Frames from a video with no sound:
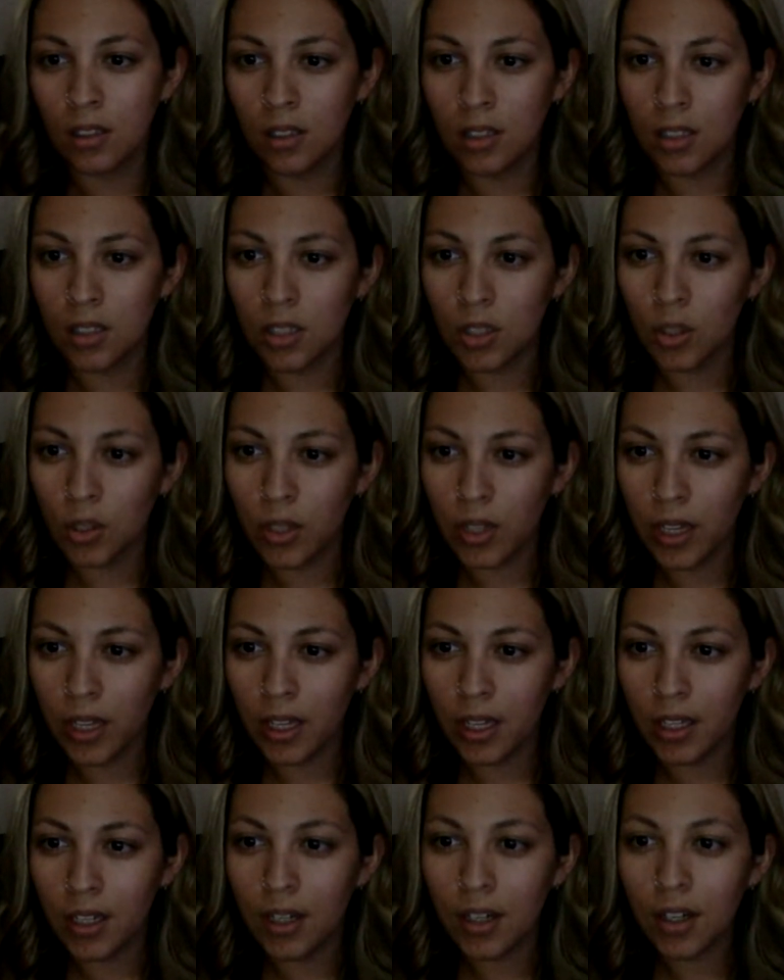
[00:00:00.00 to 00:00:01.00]
It's
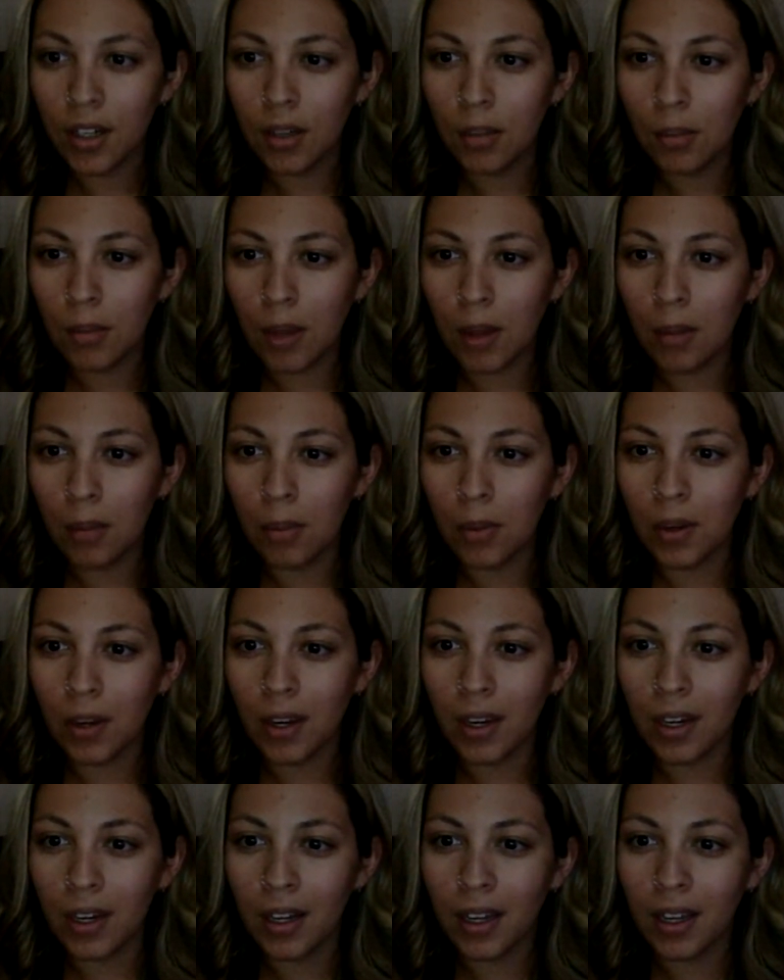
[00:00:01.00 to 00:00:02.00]
okay, girl. Mom
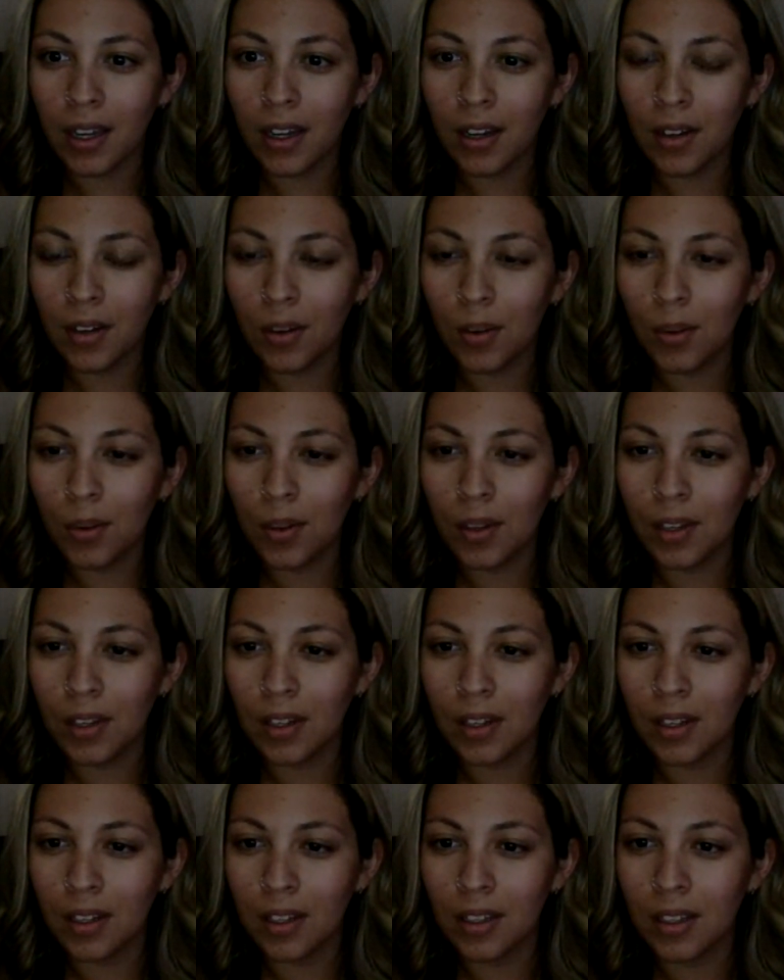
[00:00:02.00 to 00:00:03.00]
brain. I know one.